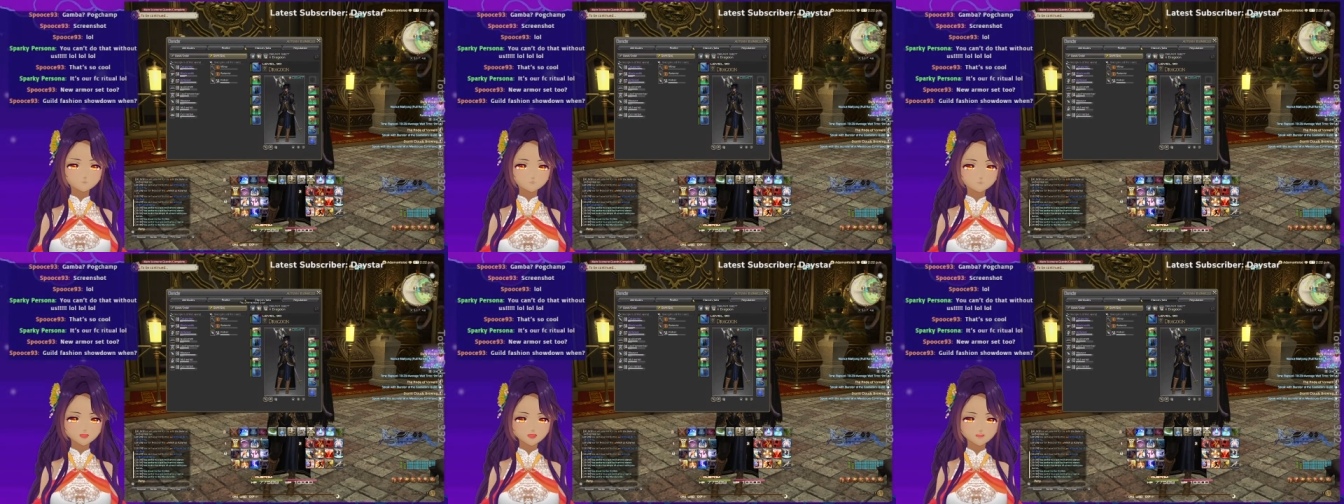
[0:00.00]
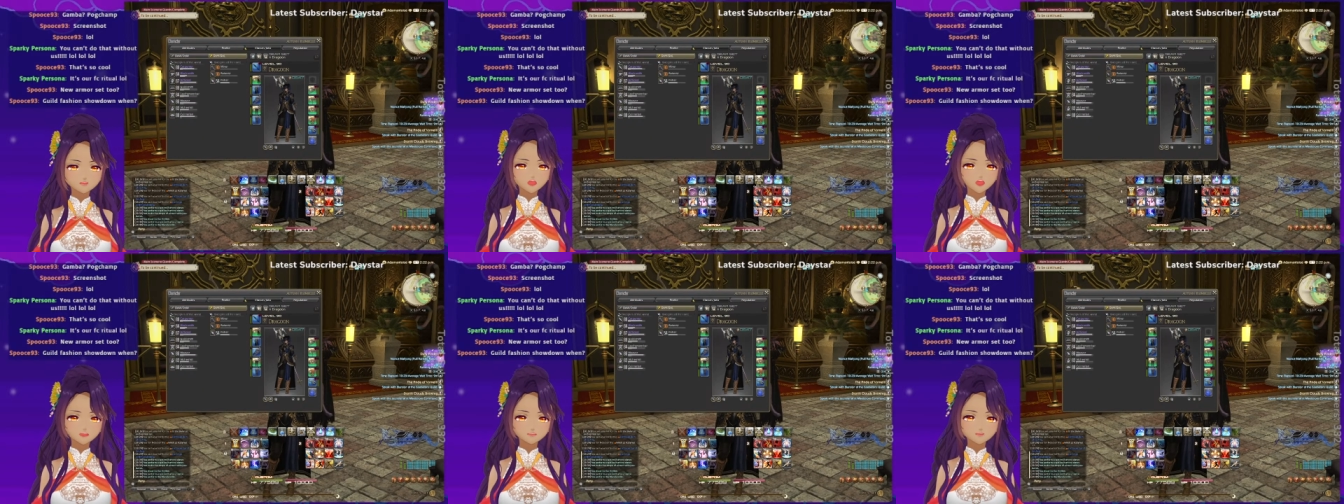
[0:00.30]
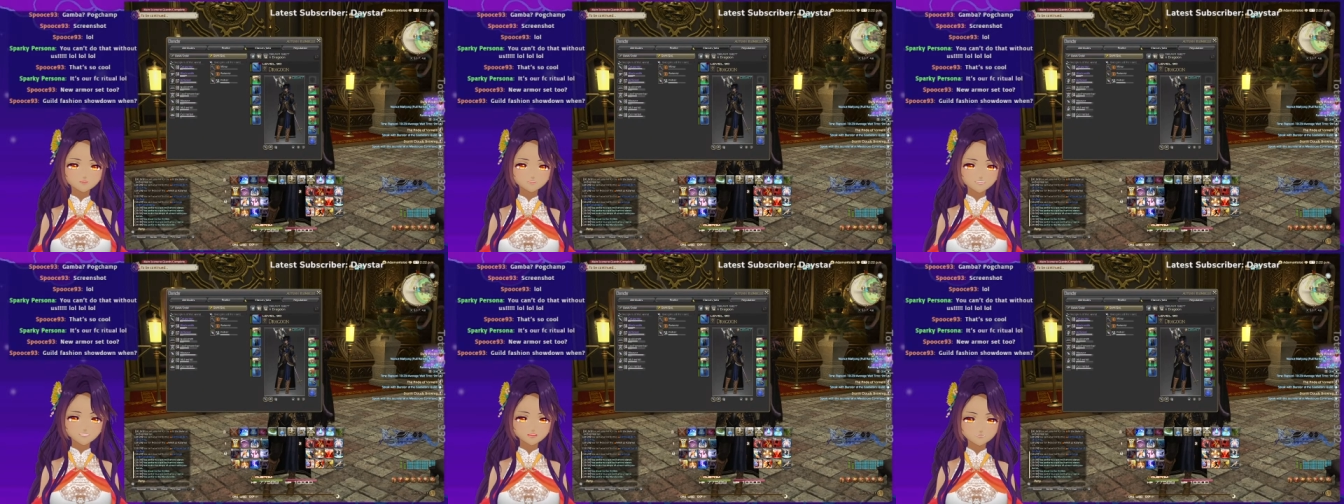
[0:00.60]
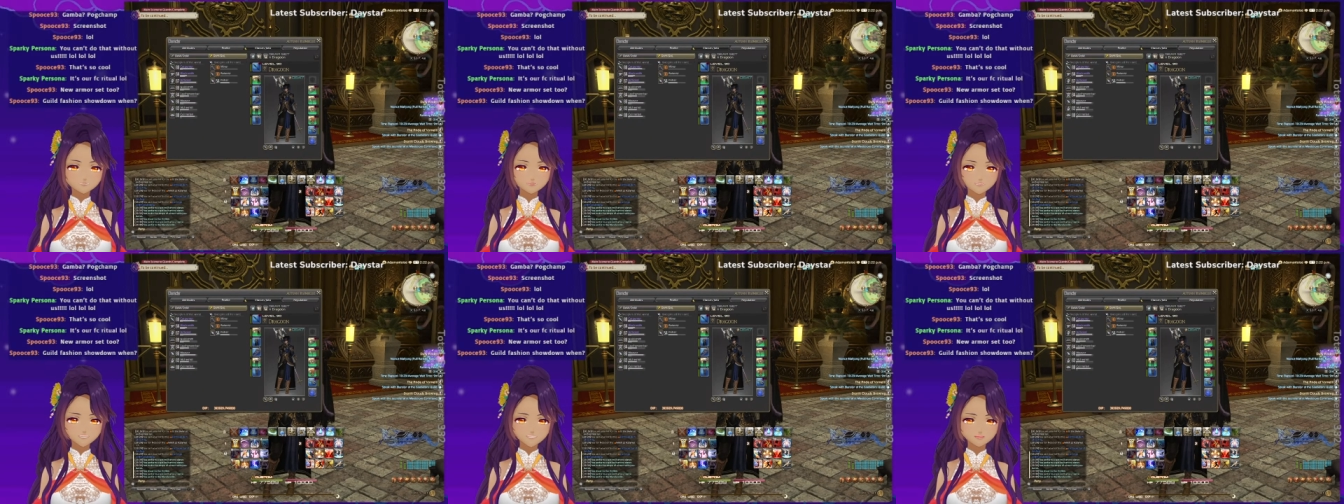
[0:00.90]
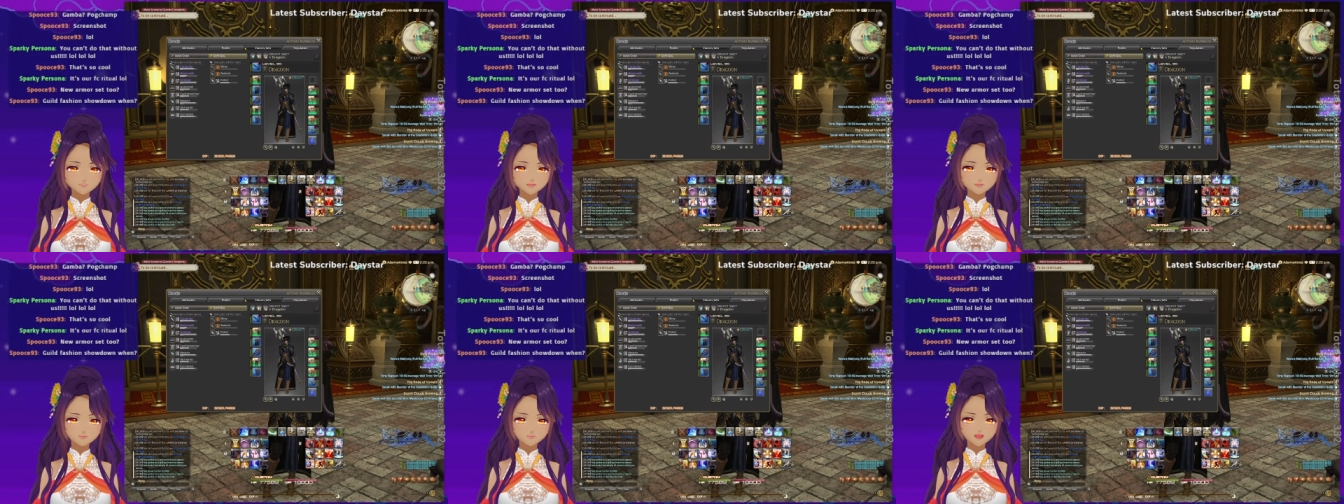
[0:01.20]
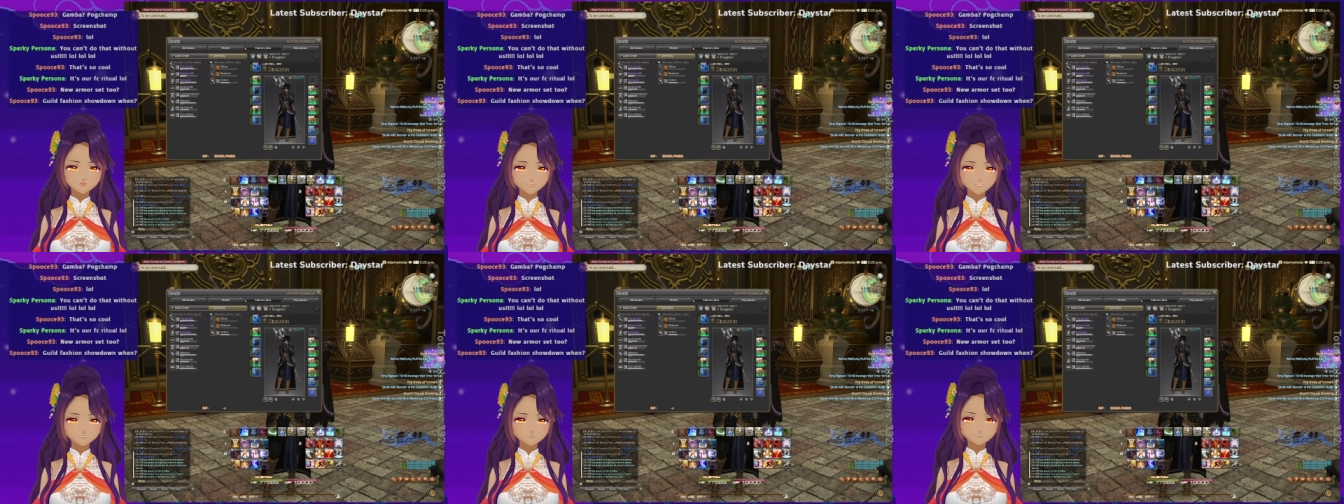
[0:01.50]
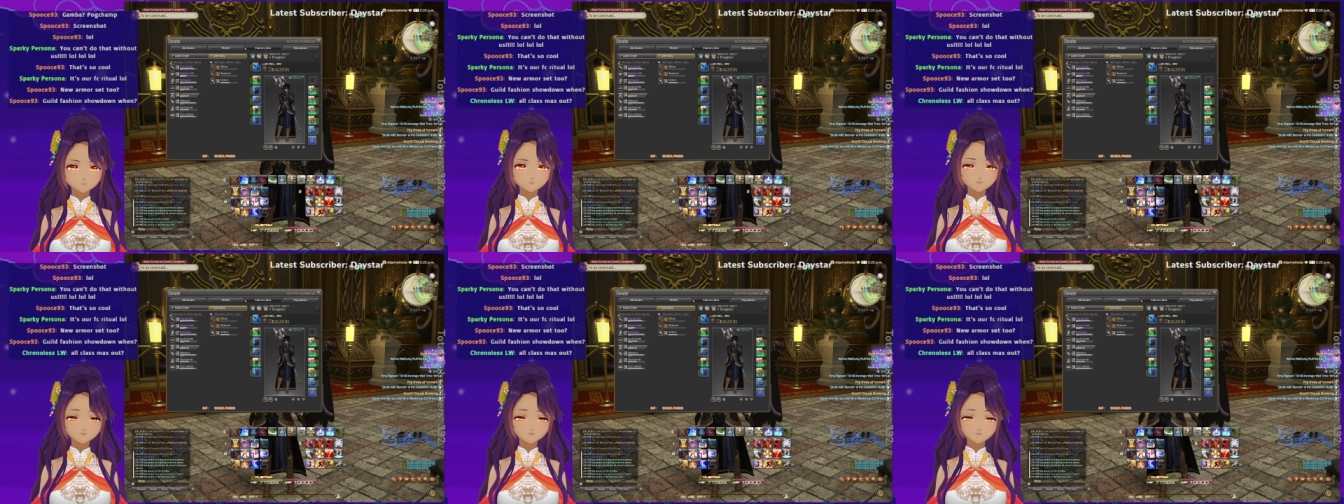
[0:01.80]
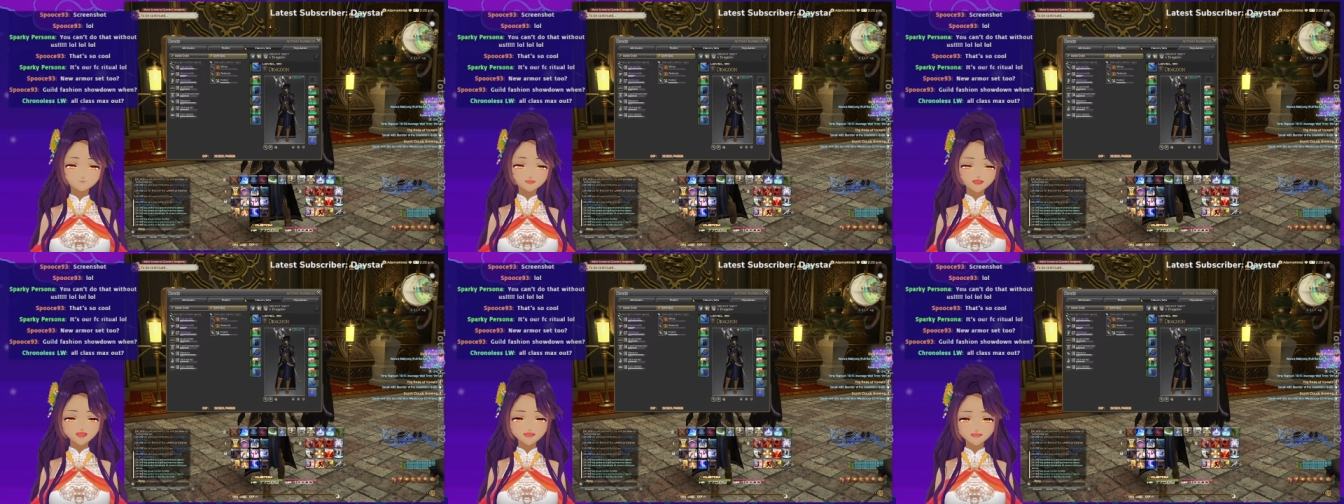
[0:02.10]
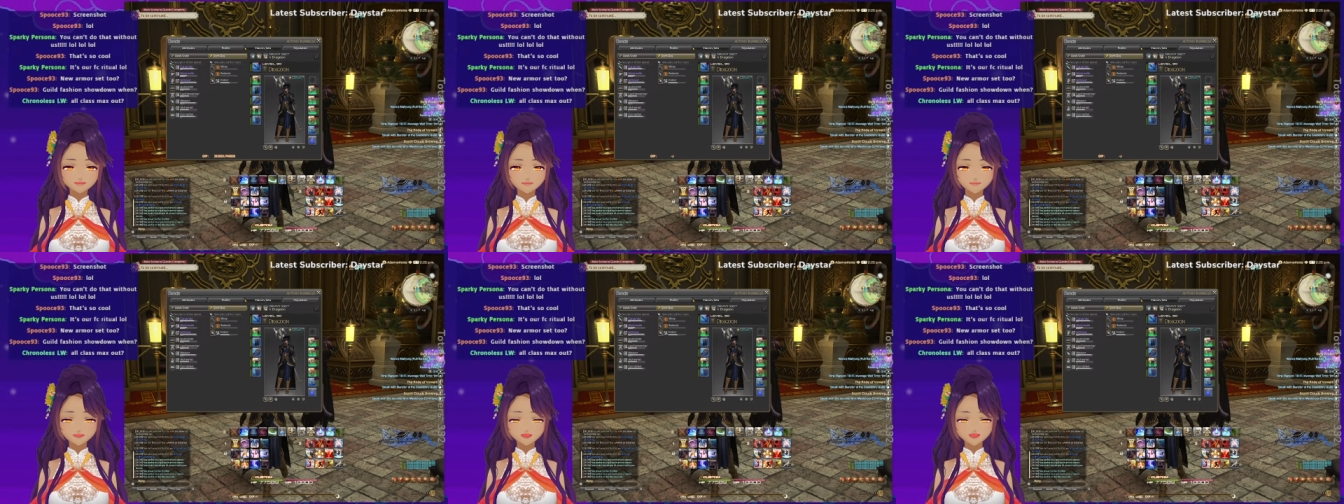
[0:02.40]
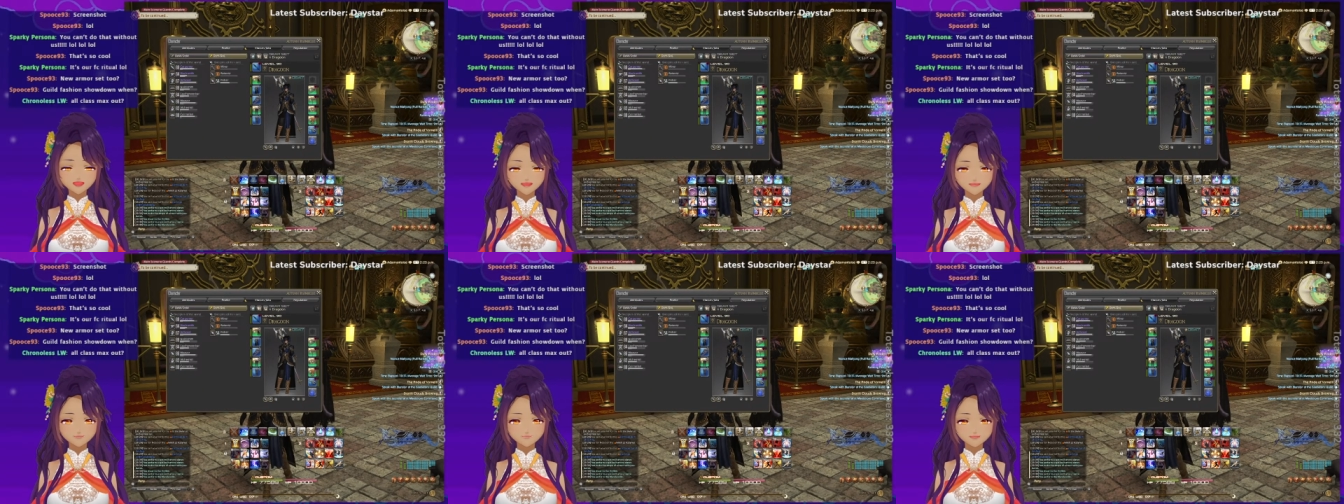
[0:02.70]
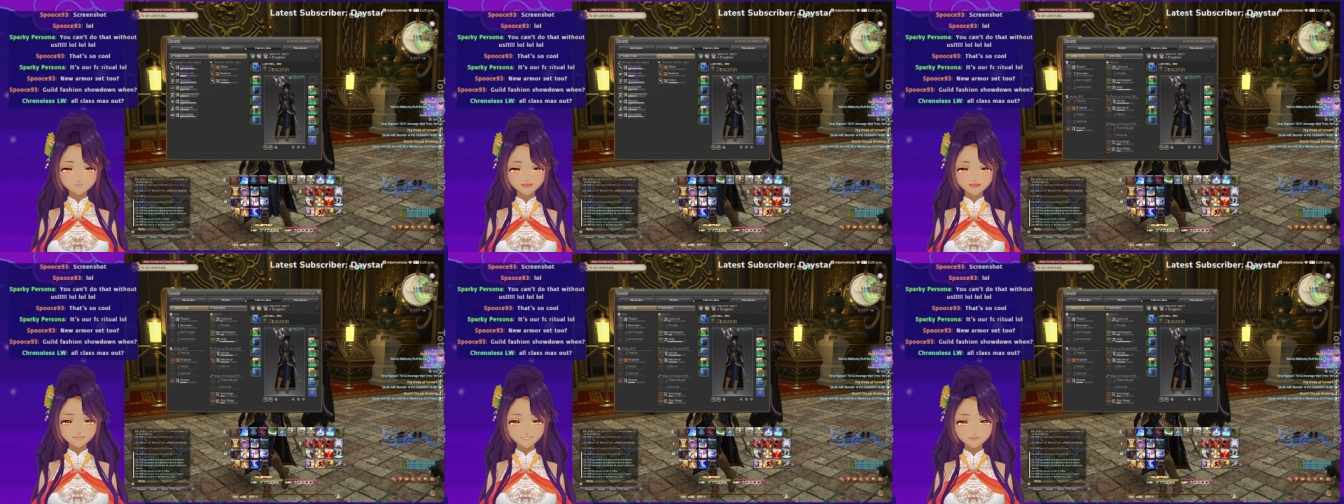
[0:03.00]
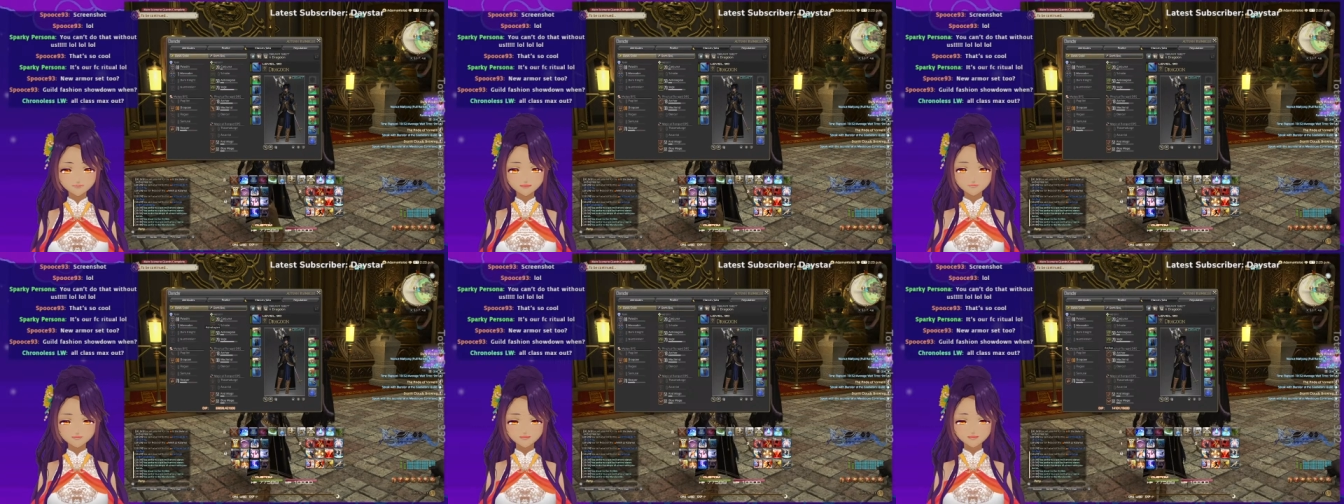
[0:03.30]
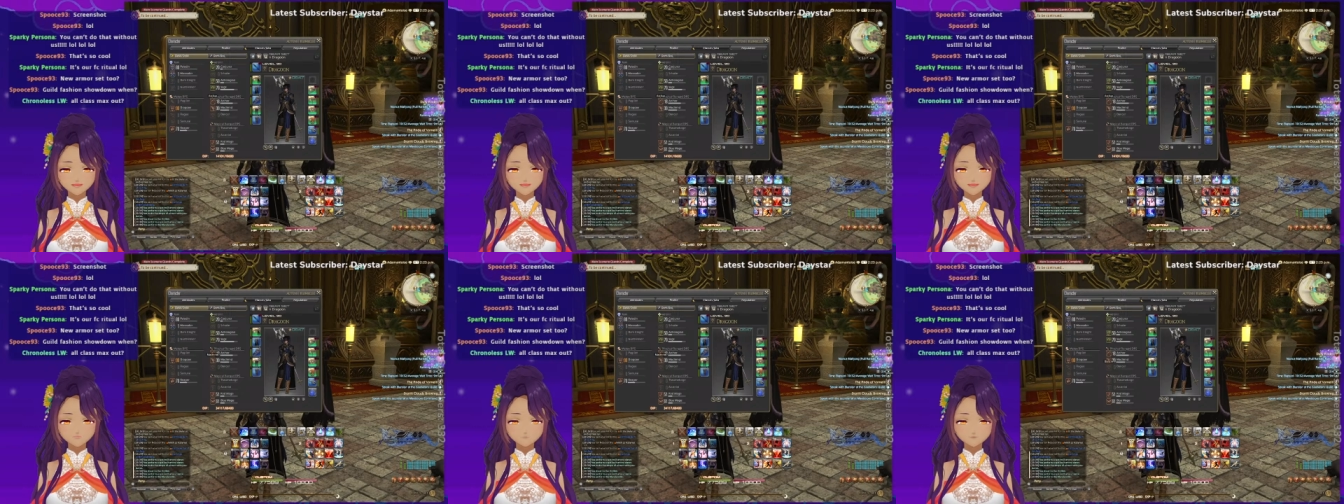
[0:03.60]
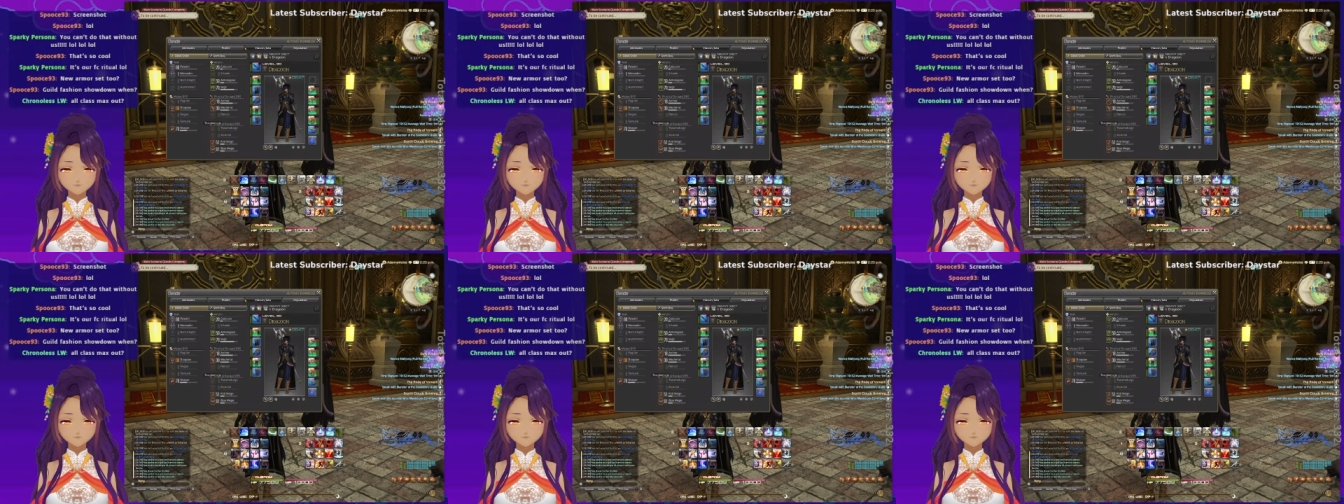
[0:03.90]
I've only maxed out Minor, Botanist apparently,